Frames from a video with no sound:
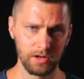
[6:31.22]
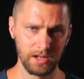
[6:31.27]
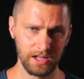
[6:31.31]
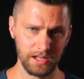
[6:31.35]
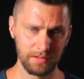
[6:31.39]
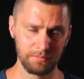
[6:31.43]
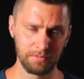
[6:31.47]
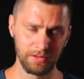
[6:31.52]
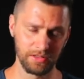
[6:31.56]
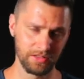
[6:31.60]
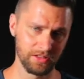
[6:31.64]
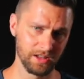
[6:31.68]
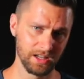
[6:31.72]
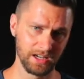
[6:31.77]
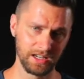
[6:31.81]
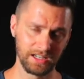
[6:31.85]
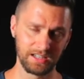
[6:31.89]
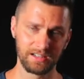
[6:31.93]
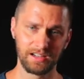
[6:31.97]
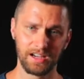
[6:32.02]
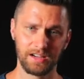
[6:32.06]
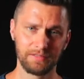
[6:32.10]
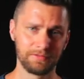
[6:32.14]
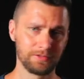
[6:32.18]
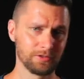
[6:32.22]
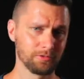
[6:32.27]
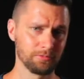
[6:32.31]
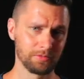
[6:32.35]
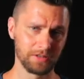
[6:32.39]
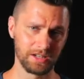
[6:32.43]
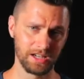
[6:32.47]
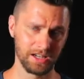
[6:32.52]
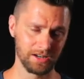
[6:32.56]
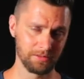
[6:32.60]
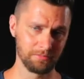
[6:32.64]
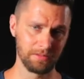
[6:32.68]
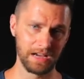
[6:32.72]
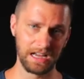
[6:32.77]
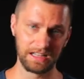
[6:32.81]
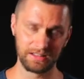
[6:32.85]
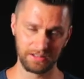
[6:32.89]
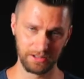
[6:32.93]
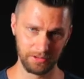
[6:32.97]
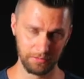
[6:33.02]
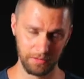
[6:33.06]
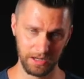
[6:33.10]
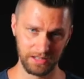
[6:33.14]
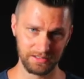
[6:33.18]
empathetic, I feel kind of
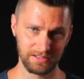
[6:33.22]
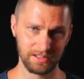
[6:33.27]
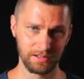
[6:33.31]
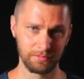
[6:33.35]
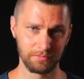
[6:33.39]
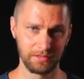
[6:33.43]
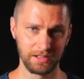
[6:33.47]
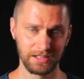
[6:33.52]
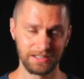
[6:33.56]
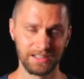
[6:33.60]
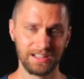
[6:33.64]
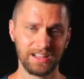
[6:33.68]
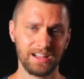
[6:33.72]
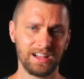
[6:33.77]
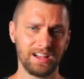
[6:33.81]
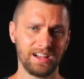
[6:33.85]
badly about something.